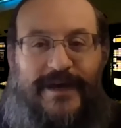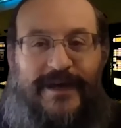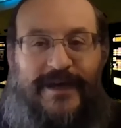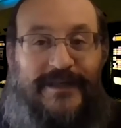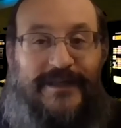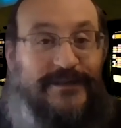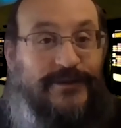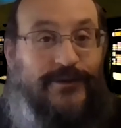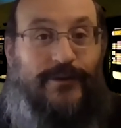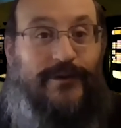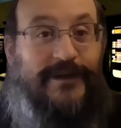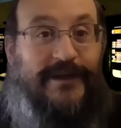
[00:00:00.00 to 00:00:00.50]

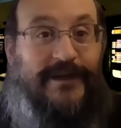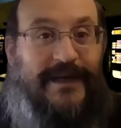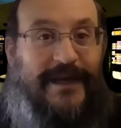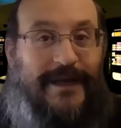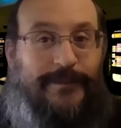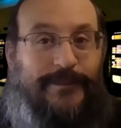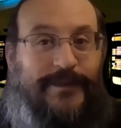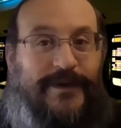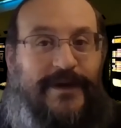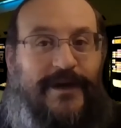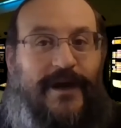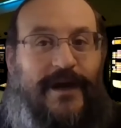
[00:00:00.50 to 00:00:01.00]
It's calling an
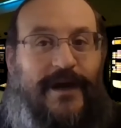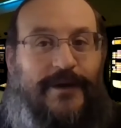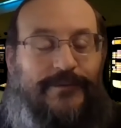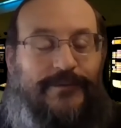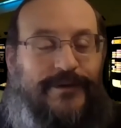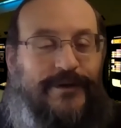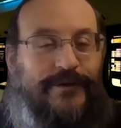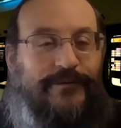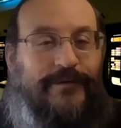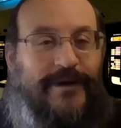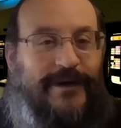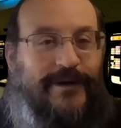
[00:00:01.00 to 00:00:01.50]
API with
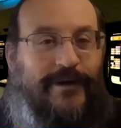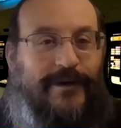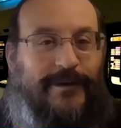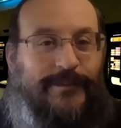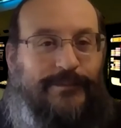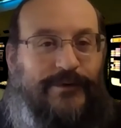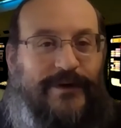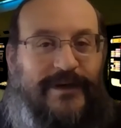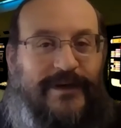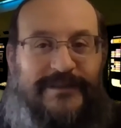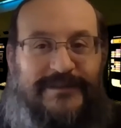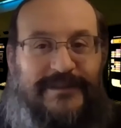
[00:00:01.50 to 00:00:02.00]
a credit
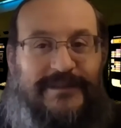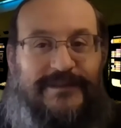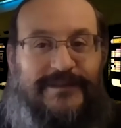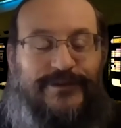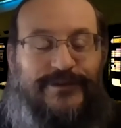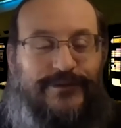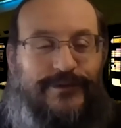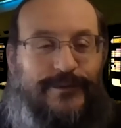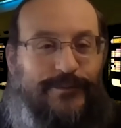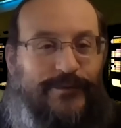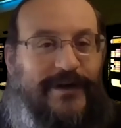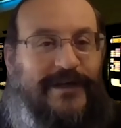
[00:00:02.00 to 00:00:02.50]
card
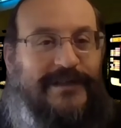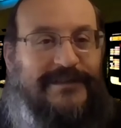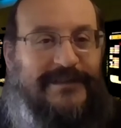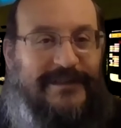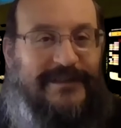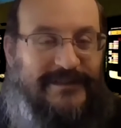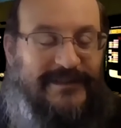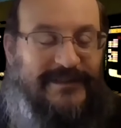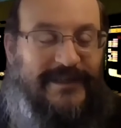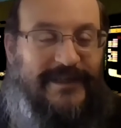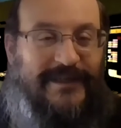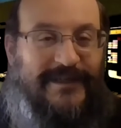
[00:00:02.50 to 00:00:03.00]
processor to
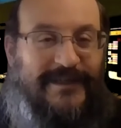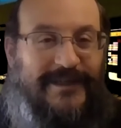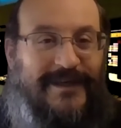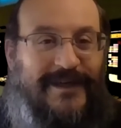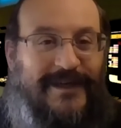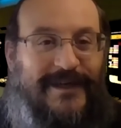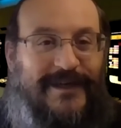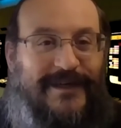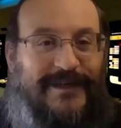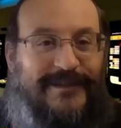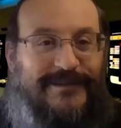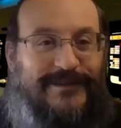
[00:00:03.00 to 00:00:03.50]
process that.
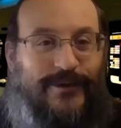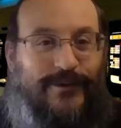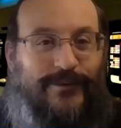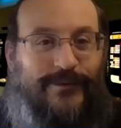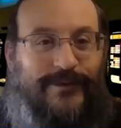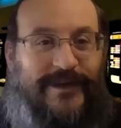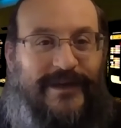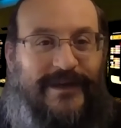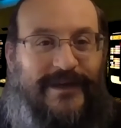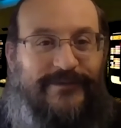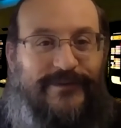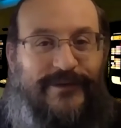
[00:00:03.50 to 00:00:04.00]

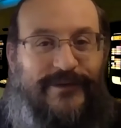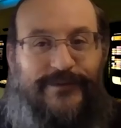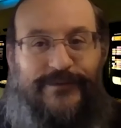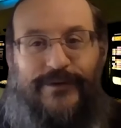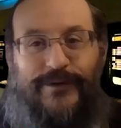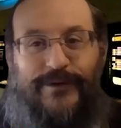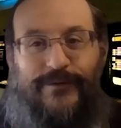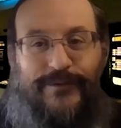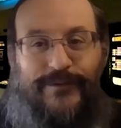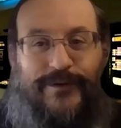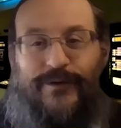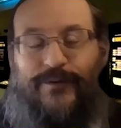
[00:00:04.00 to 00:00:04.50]
So even if you
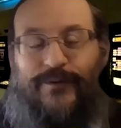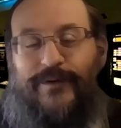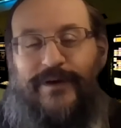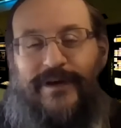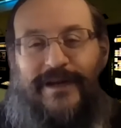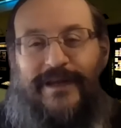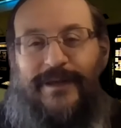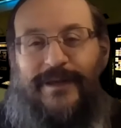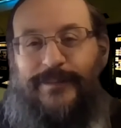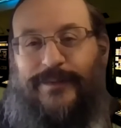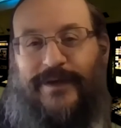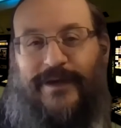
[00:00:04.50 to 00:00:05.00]
don't know what
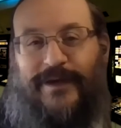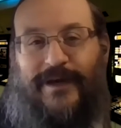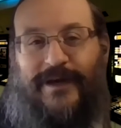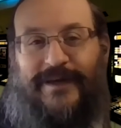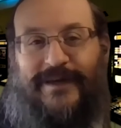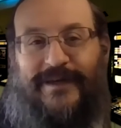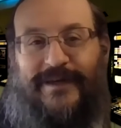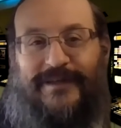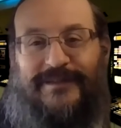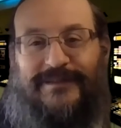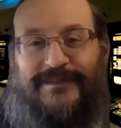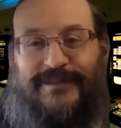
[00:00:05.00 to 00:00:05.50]
an
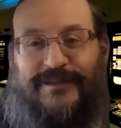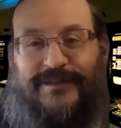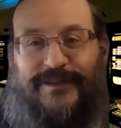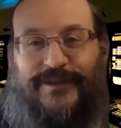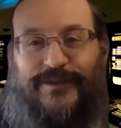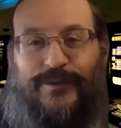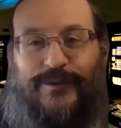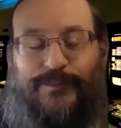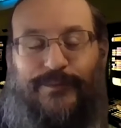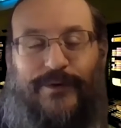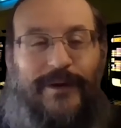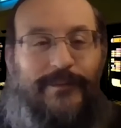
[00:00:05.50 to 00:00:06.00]
API is,
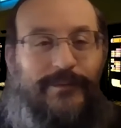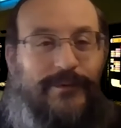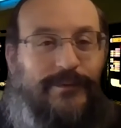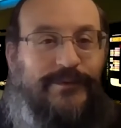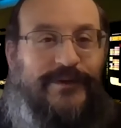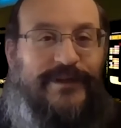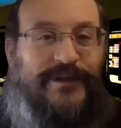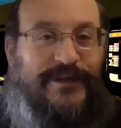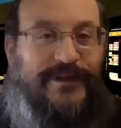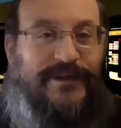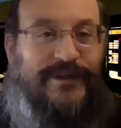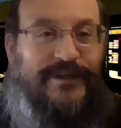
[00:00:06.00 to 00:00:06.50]
you're
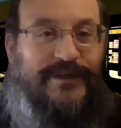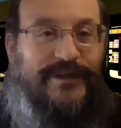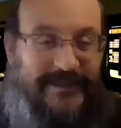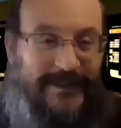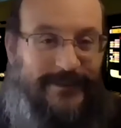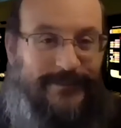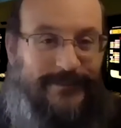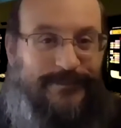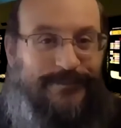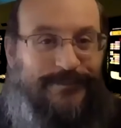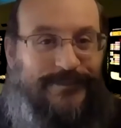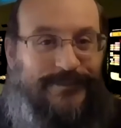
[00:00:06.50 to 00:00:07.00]
probably using
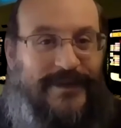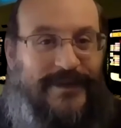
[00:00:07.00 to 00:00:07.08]
them.